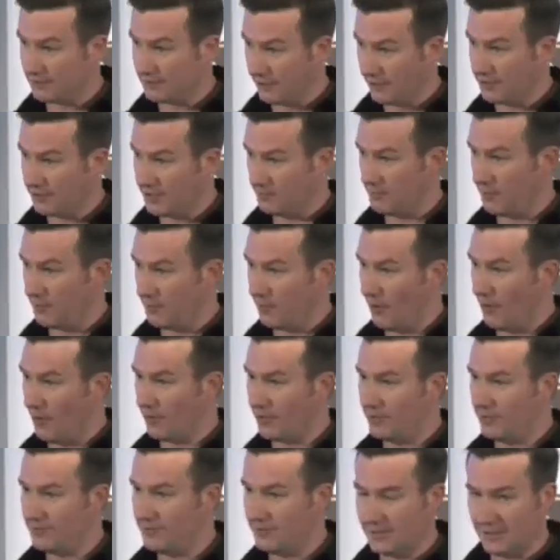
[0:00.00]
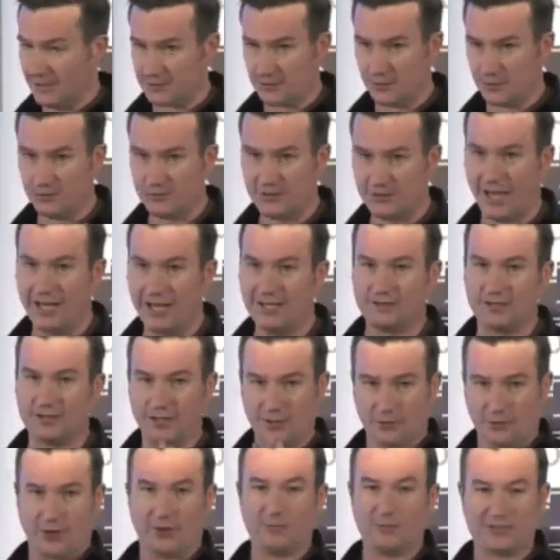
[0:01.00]
Don't get me wrong, and there's a real danger
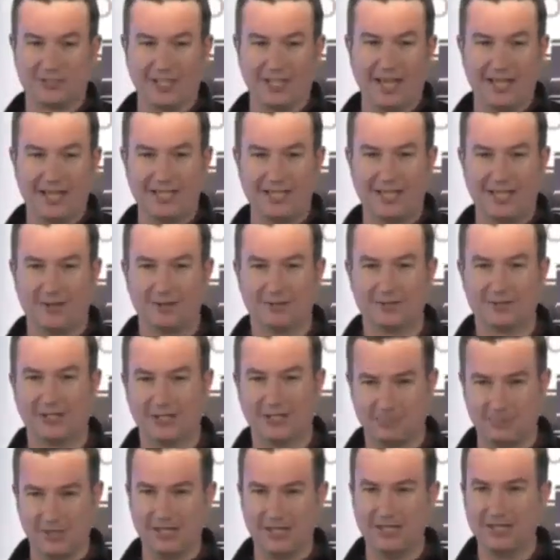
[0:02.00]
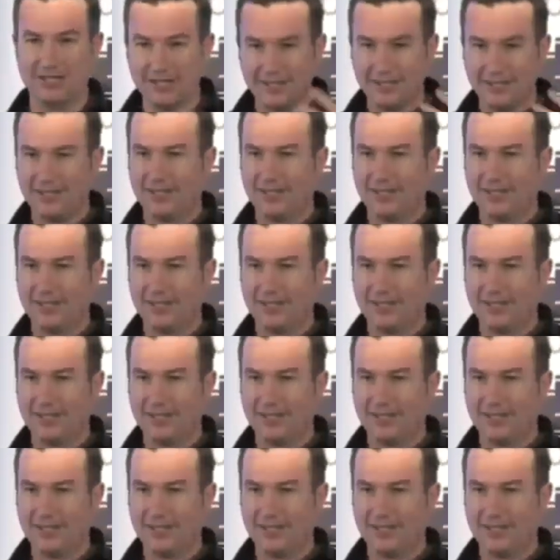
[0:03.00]
that what I'm saying here is going to be